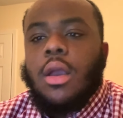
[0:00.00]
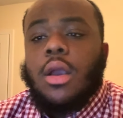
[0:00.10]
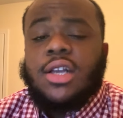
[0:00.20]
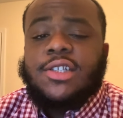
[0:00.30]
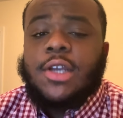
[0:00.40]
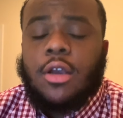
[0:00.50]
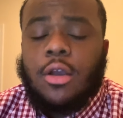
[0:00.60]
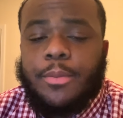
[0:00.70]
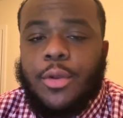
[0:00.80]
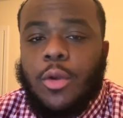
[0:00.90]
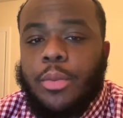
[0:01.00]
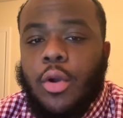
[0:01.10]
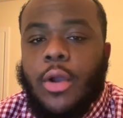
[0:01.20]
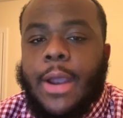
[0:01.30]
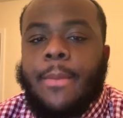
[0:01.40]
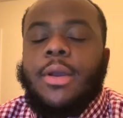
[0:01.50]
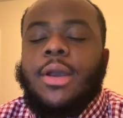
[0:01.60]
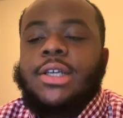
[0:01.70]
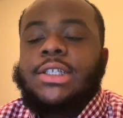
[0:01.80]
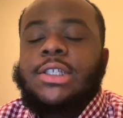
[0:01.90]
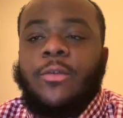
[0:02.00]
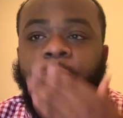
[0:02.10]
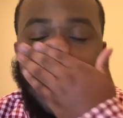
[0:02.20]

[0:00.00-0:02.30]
concerning computer programming, because it's a